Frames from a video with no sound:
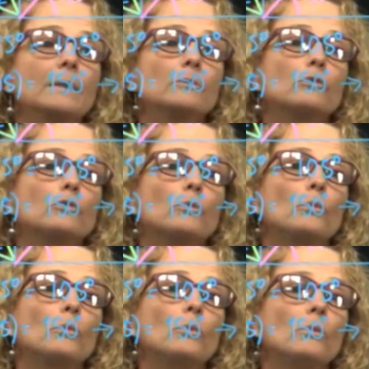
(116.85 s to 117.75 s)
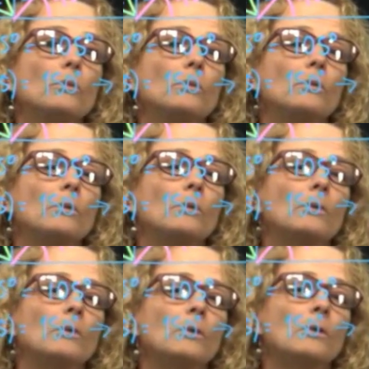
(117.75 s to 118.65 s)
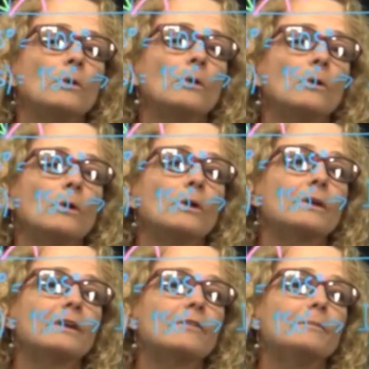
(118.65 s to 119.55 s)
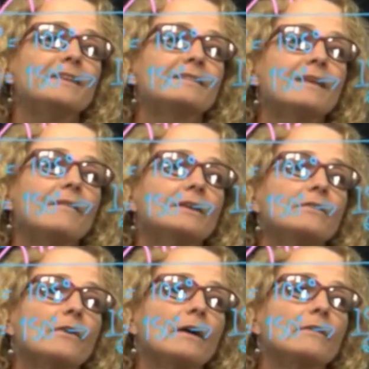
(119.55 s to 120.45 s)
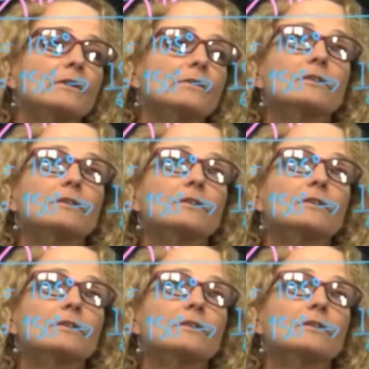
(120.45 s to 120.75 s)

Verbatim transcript: 2, give me 75 degrees.